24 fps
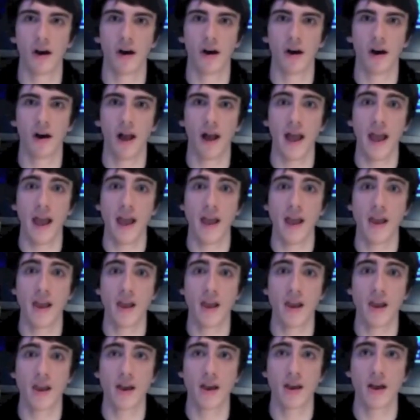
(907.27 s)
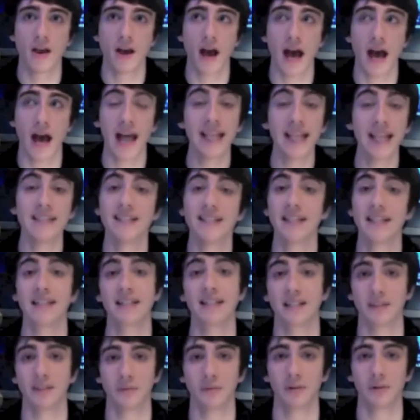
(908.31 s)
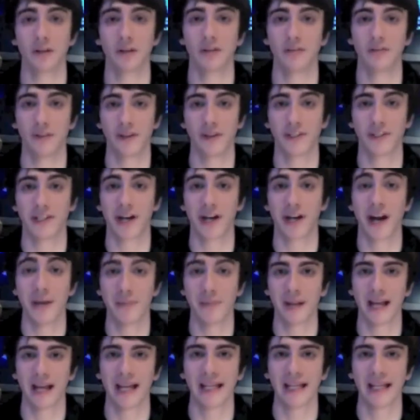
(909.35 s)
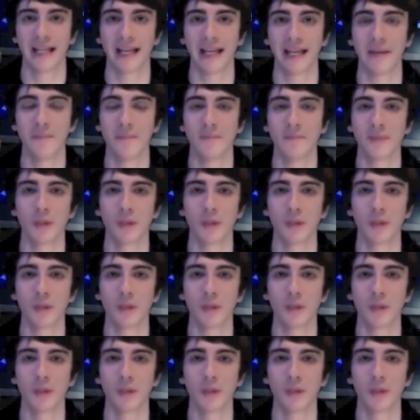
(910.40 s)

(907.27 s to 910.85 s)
I hated when I first started playing it,